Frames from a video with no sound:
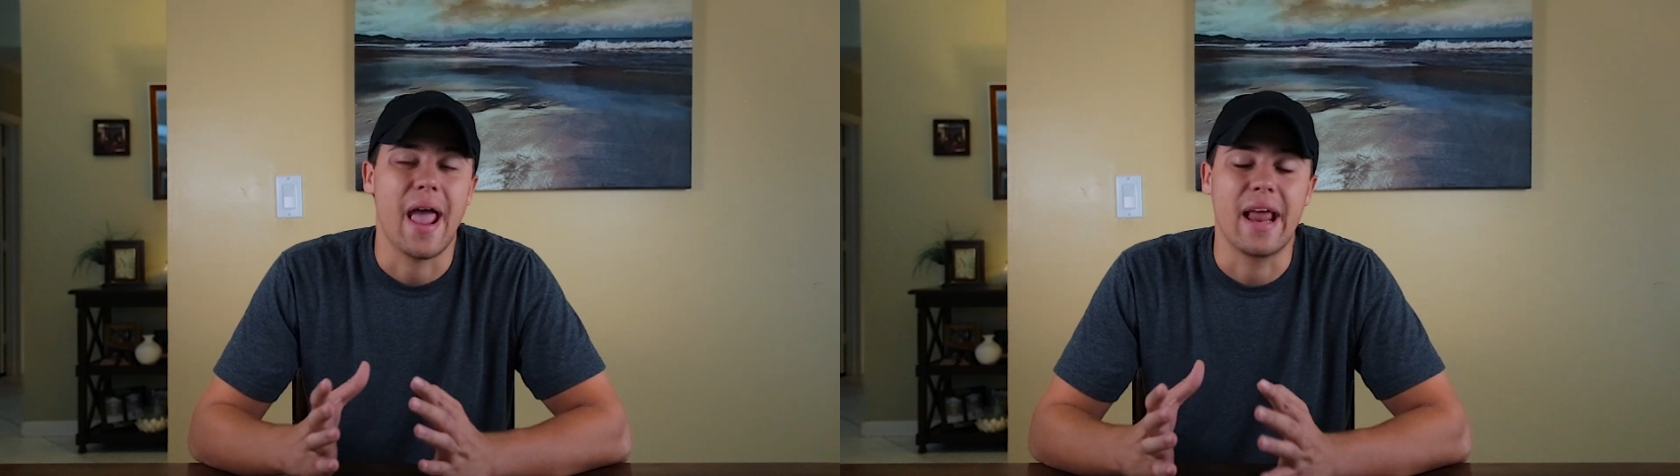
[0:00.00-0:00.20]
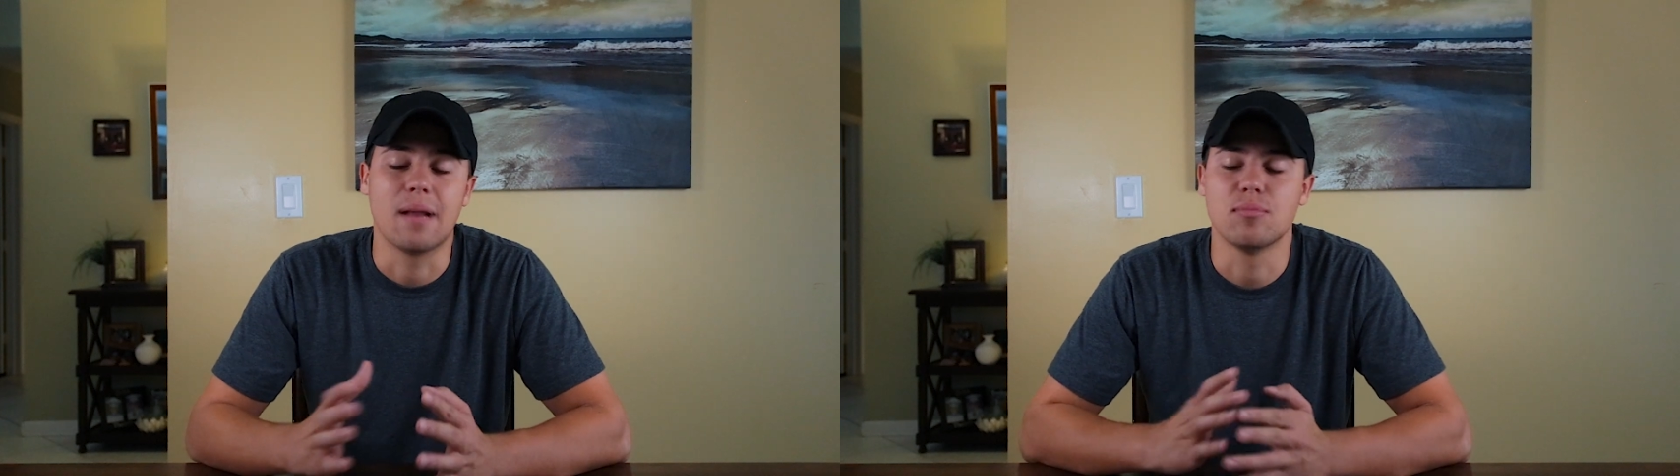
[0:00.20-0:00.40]

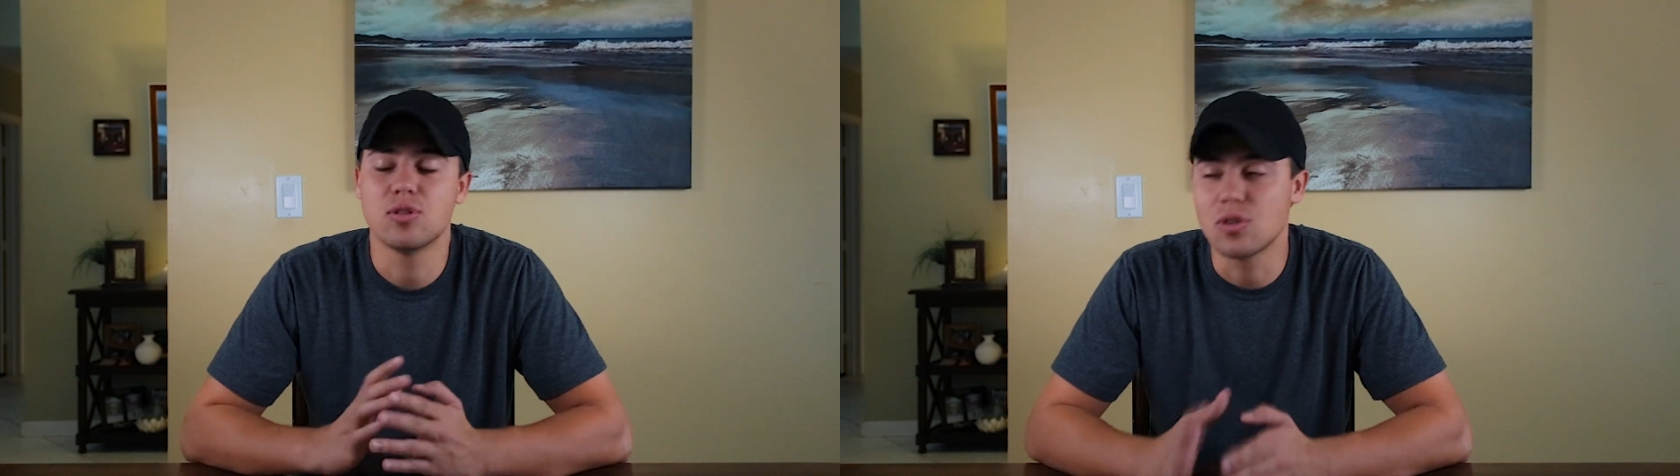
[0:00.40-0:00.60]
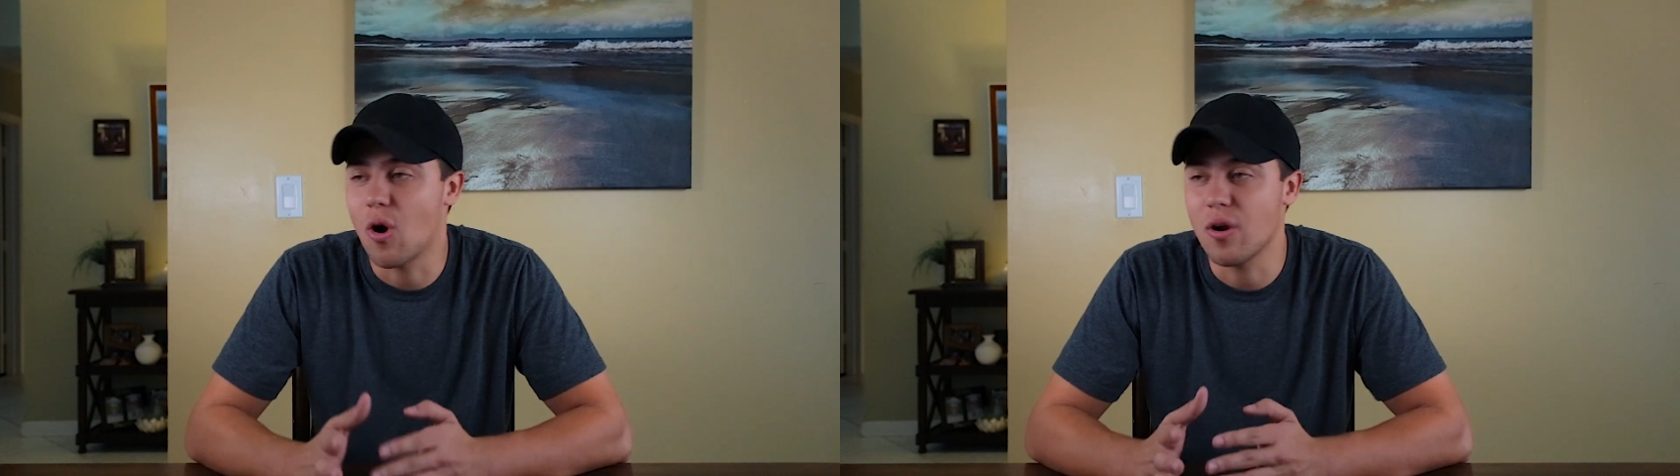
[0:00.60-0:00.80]
and I'm
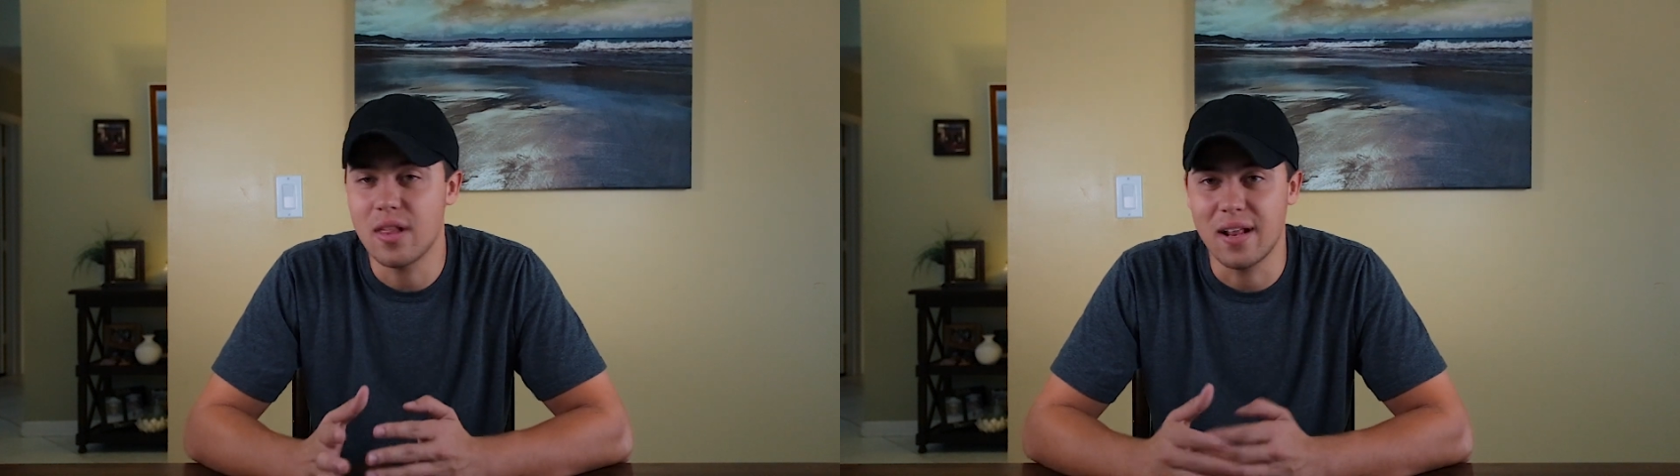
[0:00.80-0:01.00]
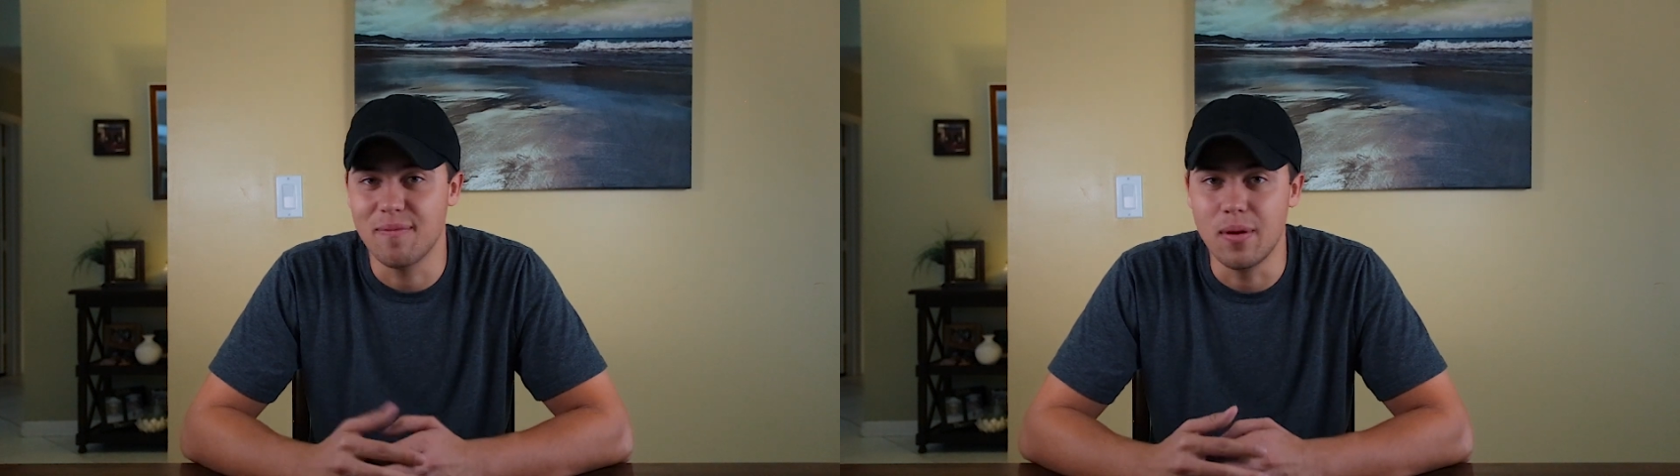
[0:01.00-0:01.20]
sorry
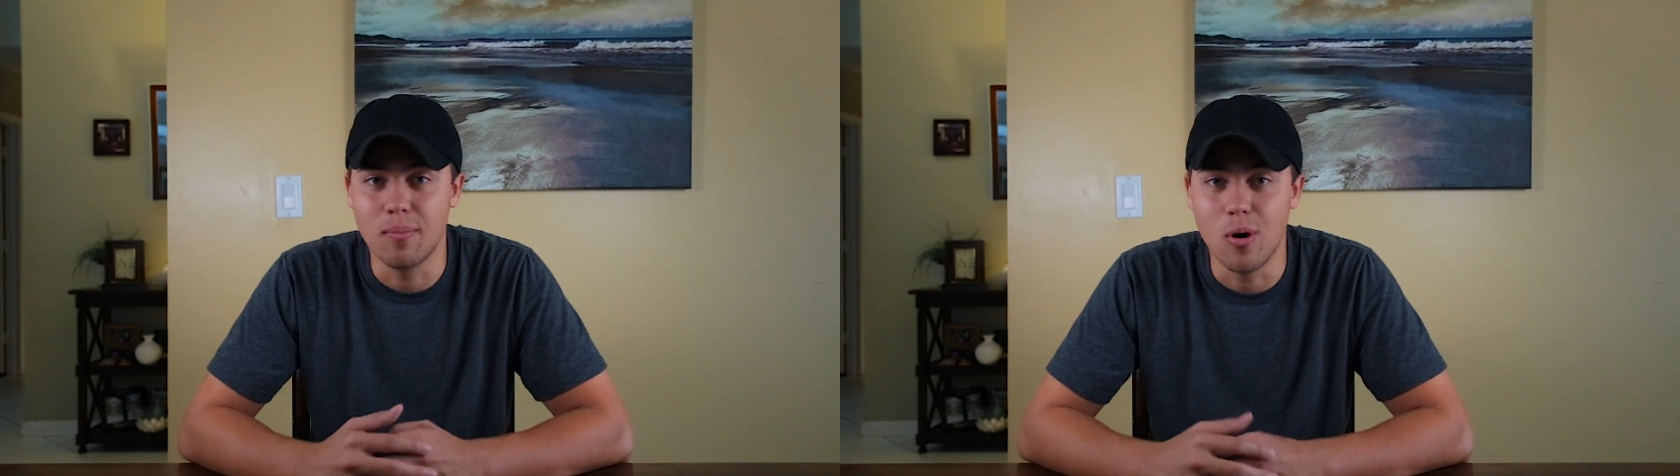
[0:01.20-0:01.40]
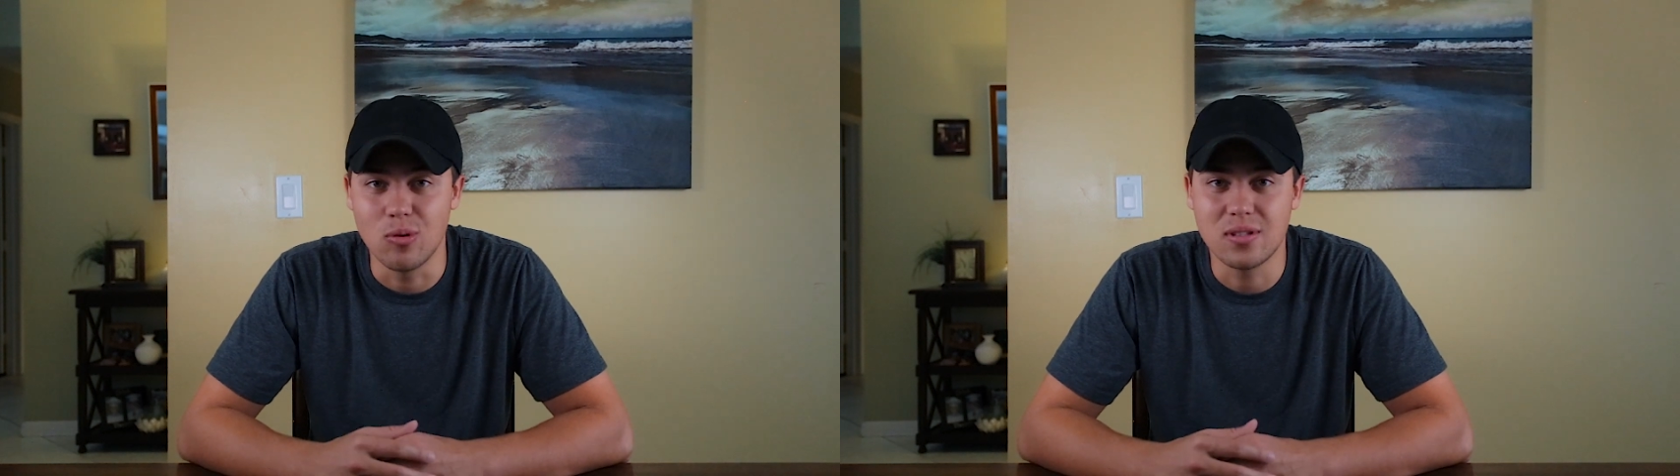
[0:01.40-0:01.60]
that I've
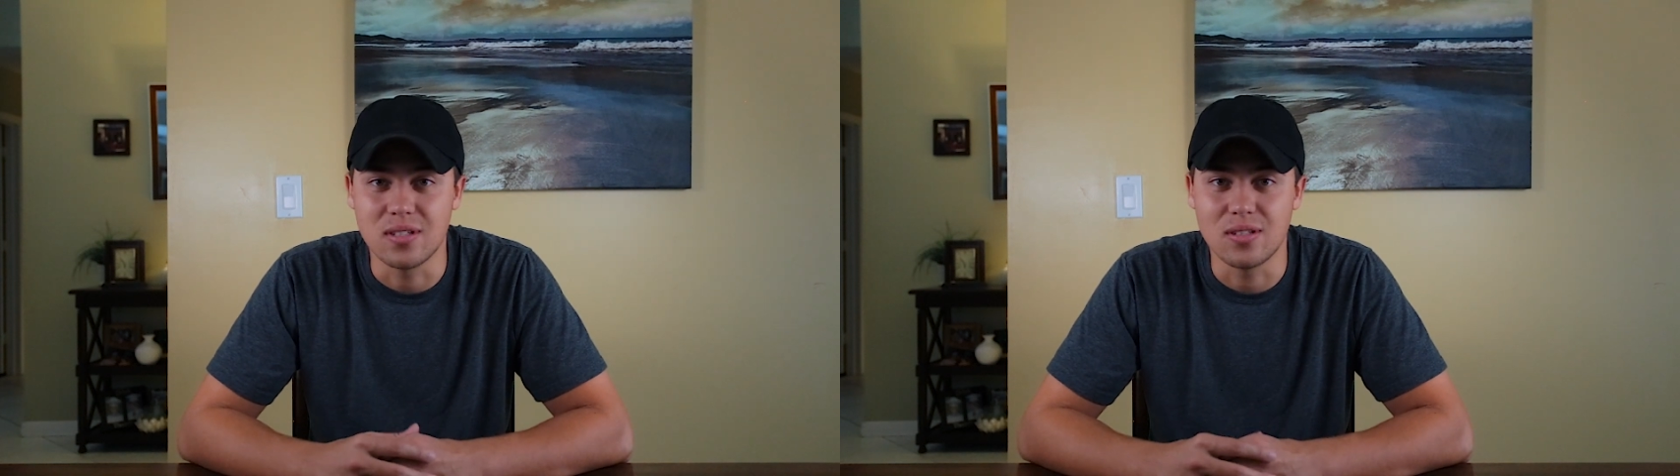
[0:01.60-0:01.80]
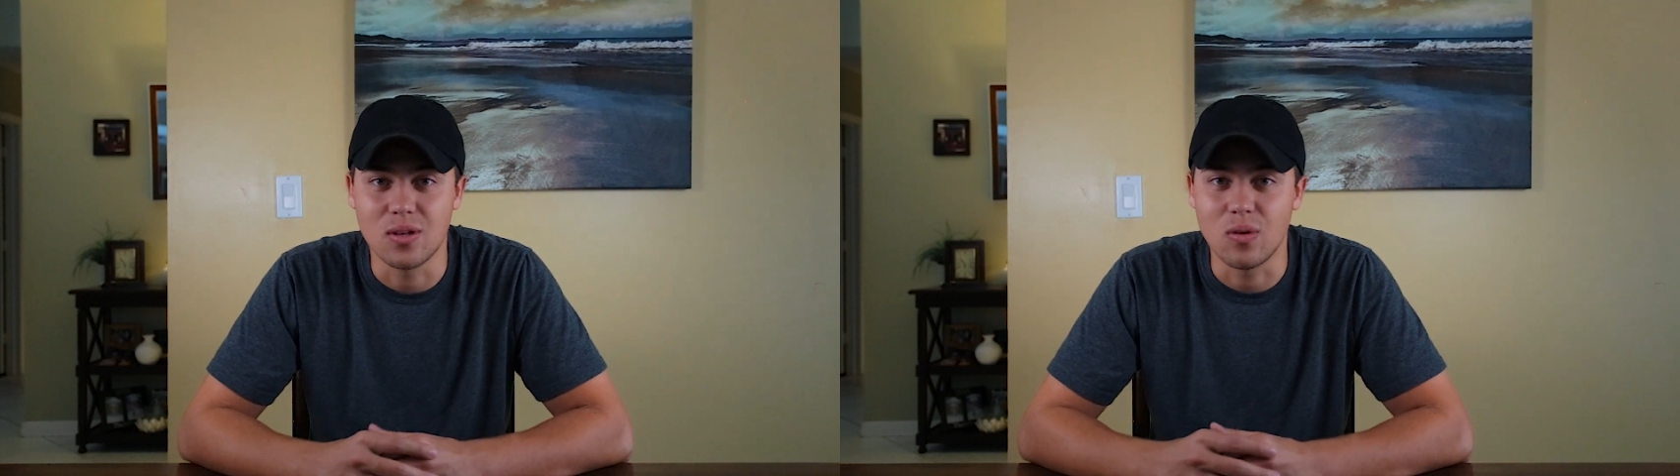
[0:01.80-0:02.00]
been
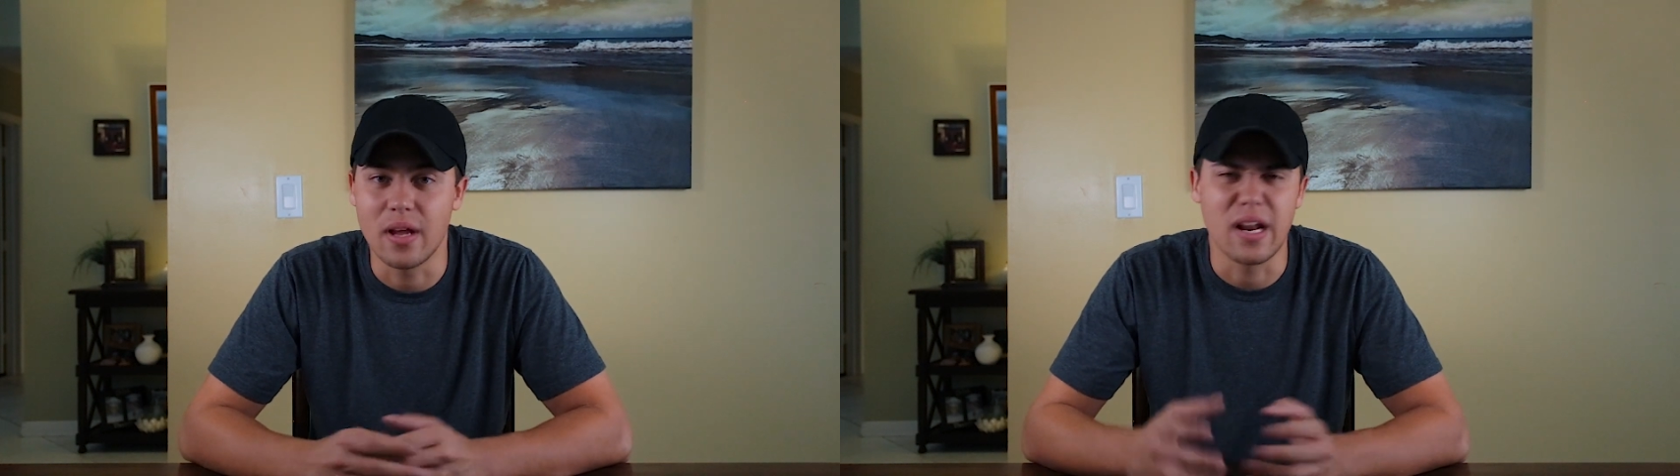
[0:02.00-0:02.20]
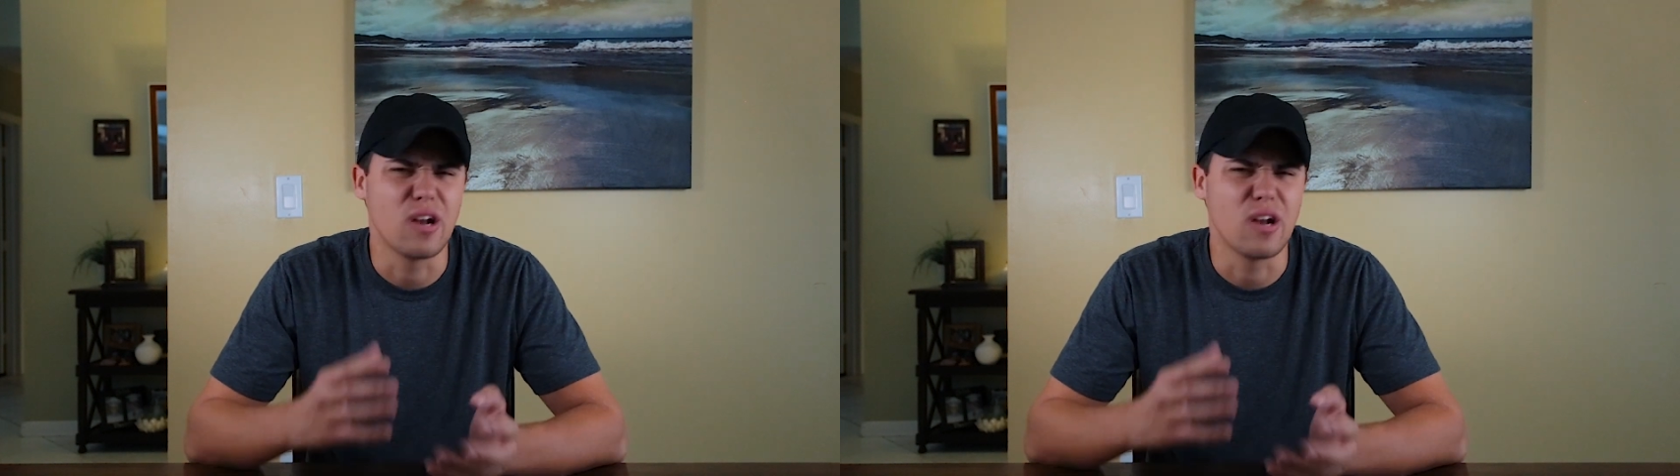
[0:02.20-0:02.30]
posting so late.